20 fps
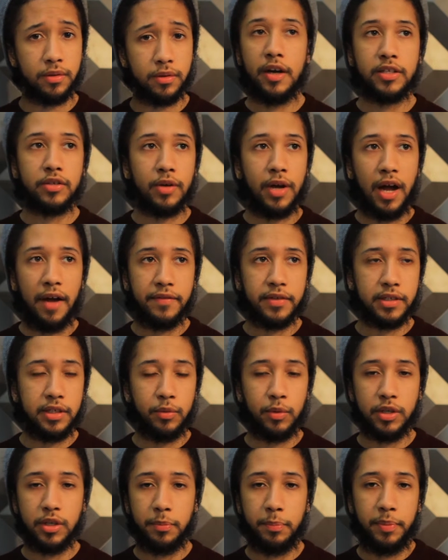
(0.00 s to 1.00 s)
All right, so
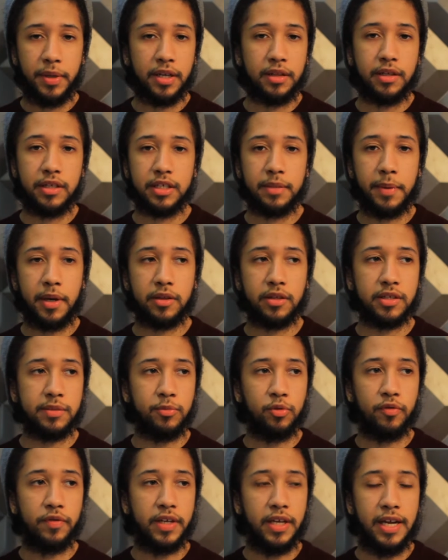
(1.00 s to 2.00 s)
obviously one of the big things about
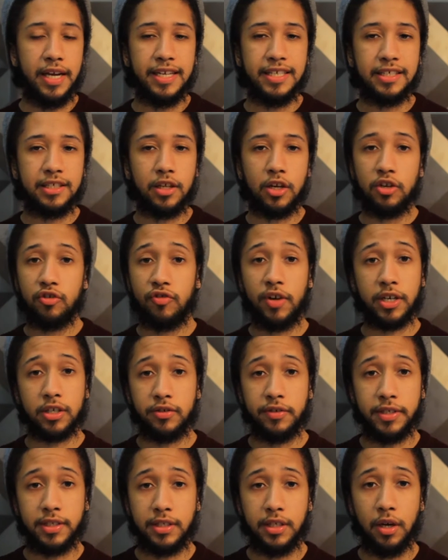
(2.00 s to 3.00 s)
this movie is the
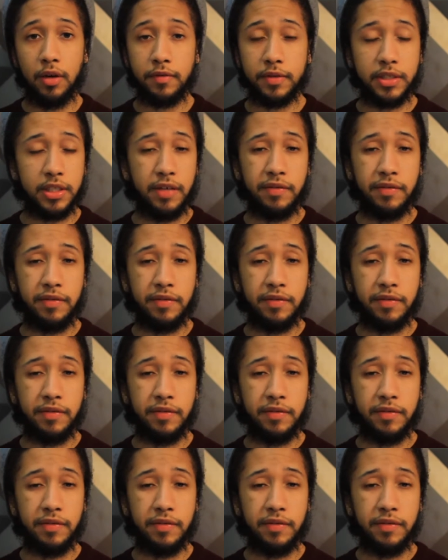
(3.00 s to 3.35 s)
director itself.